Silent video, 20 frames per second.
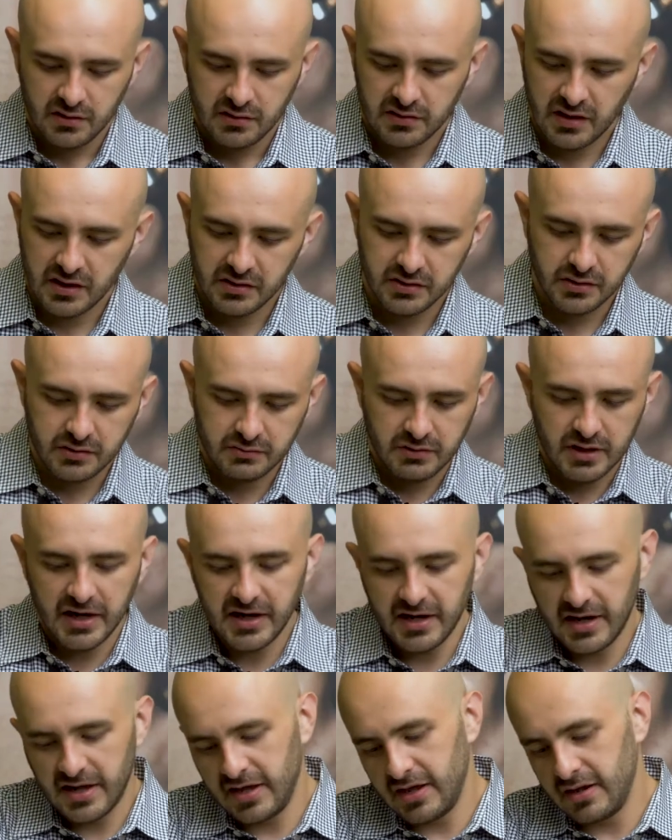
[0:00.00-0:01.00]
They look
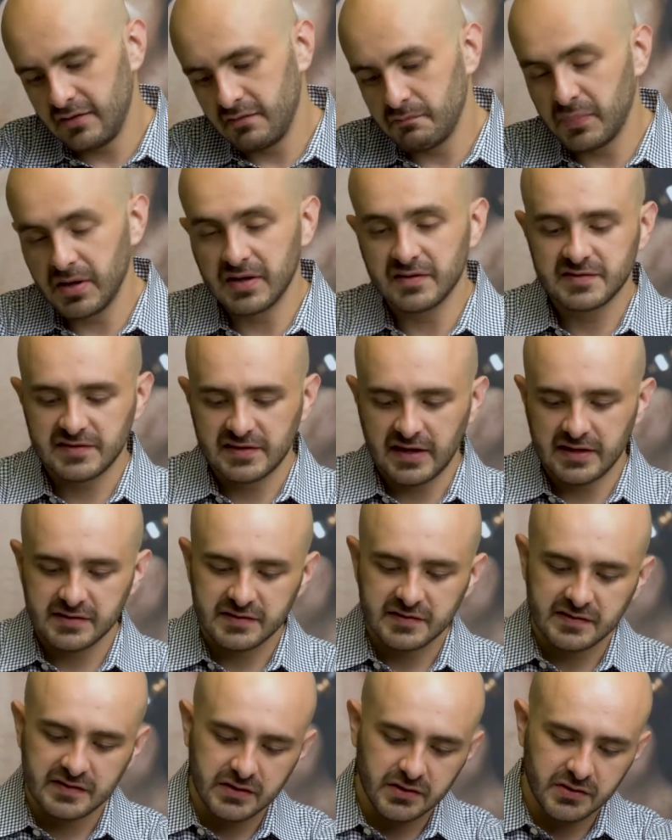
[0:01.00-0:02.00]
great, and being stainless
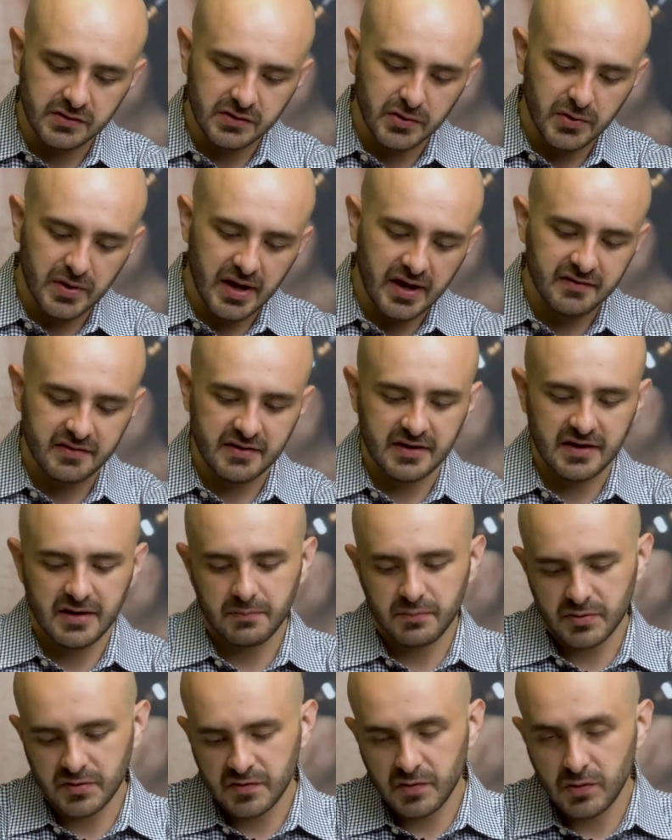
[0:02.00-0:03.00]
steel, you have the
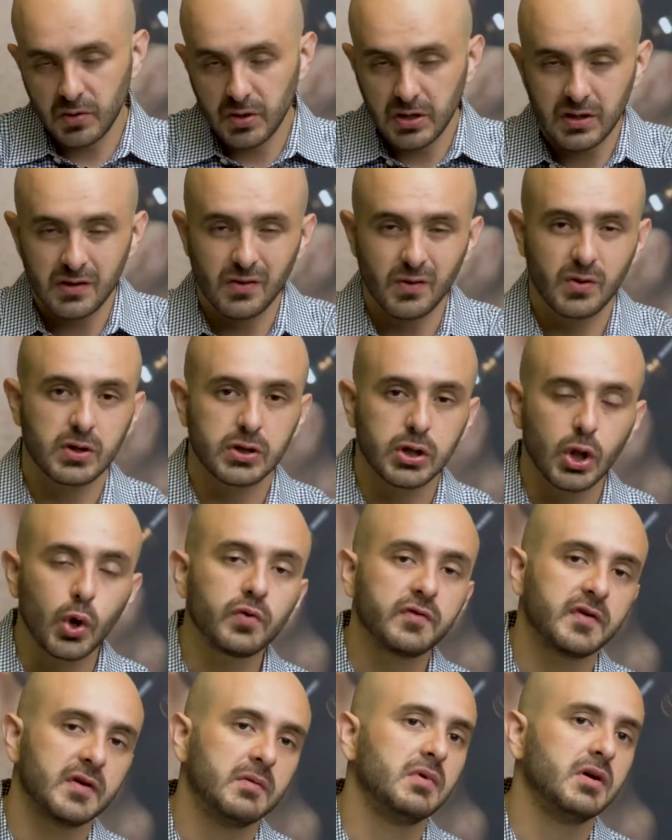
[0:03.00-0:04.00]
opportunity to
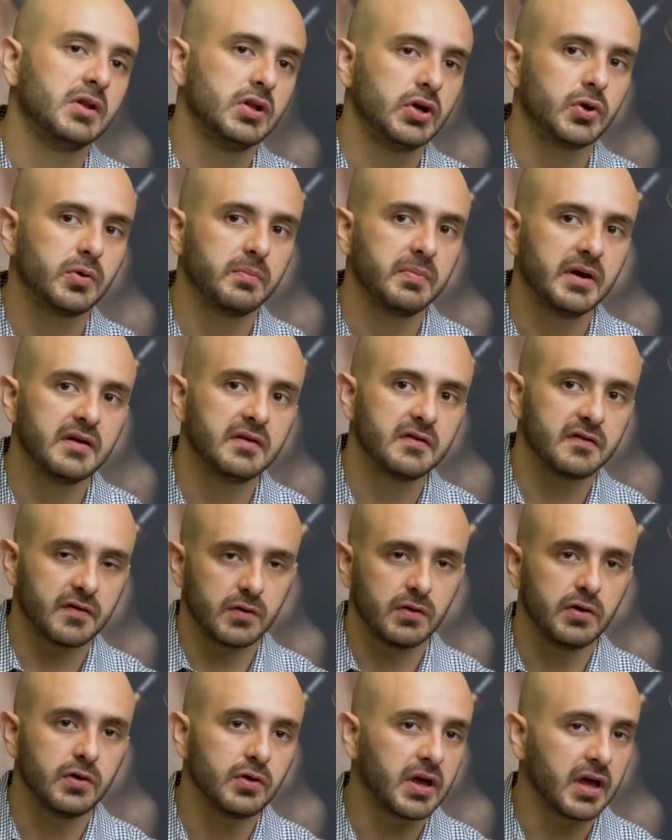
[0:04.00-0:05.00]
close them a little bit so
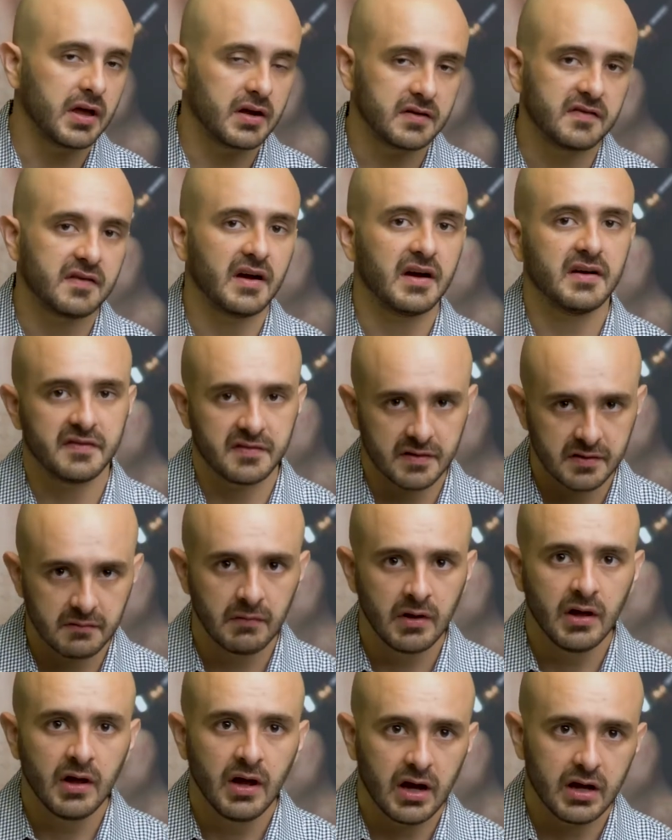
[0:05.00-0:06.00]
you can size them
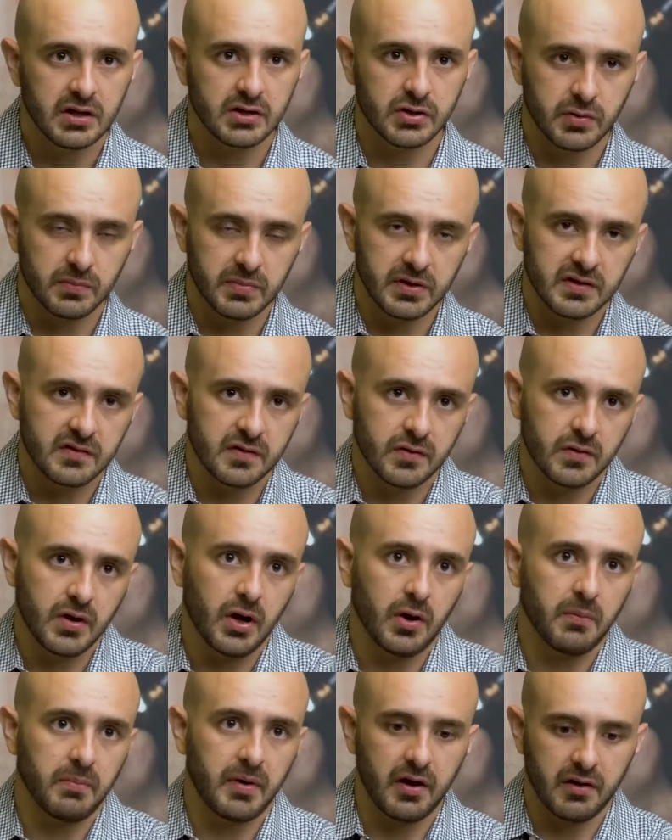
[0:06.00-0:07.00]
a little bit to
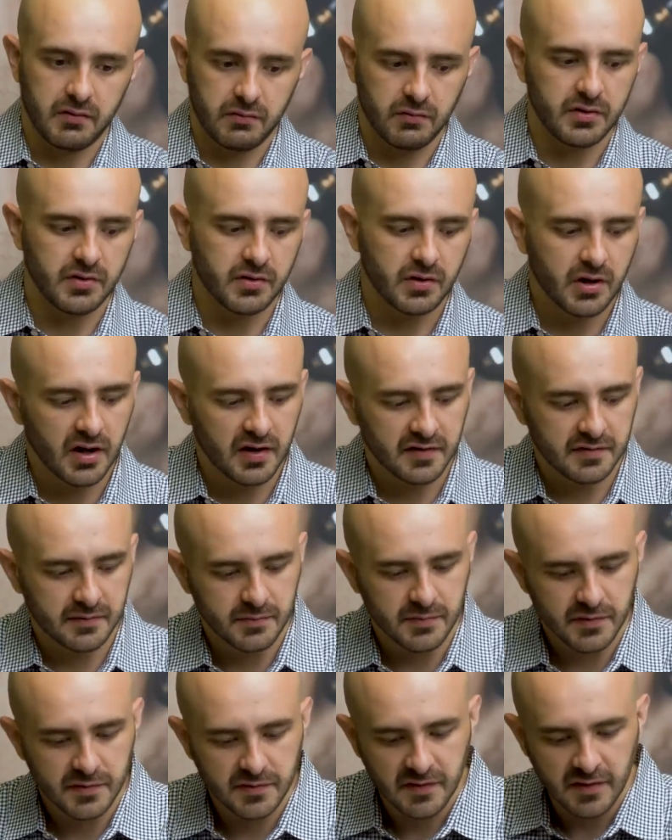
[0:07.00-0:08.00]
help out with your customers.